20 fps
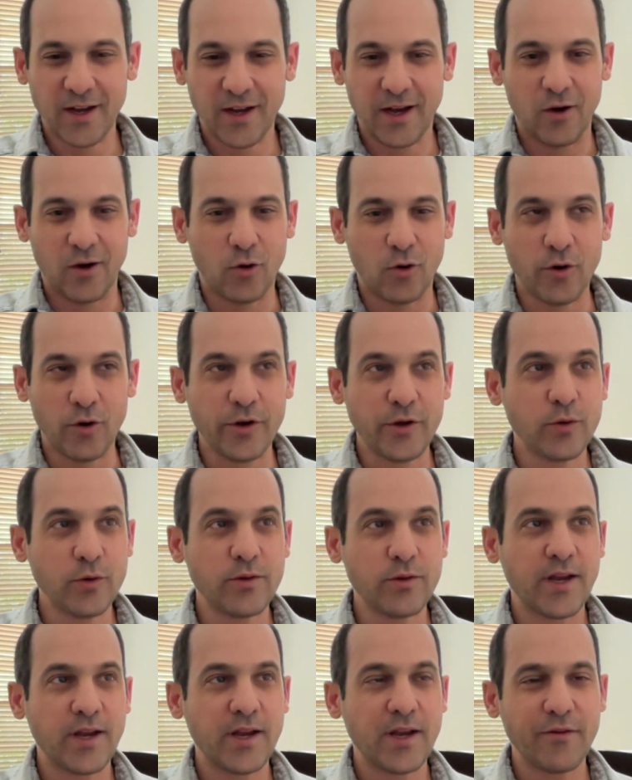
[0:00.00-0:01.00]
Or you
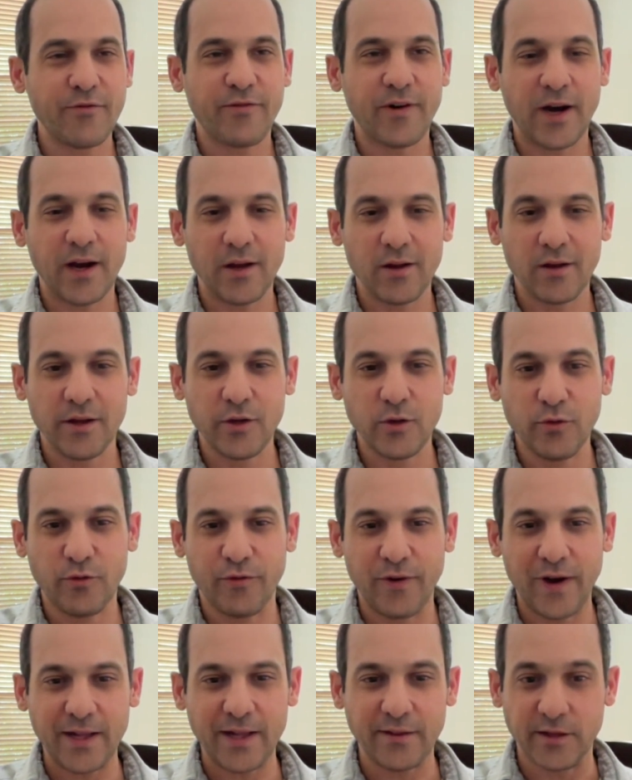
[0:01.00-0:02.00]
take a file and you
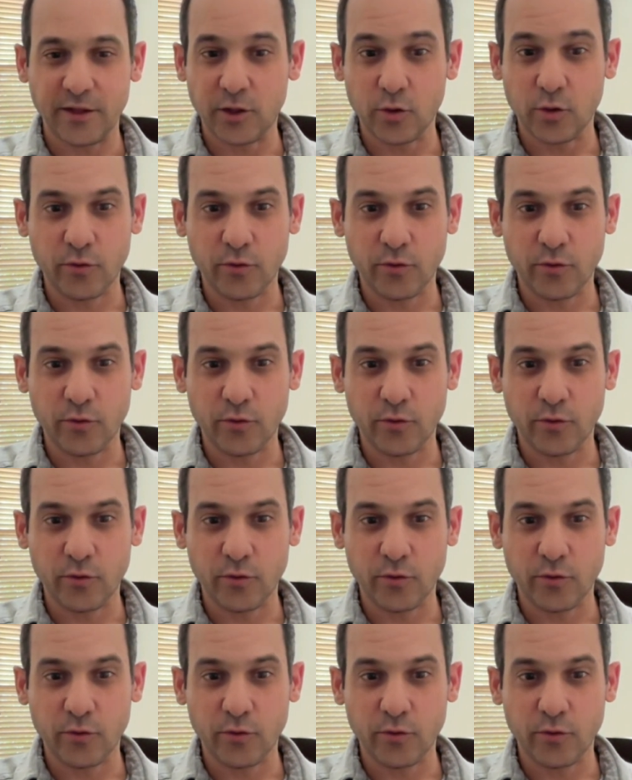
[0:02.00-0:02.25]
flatten it.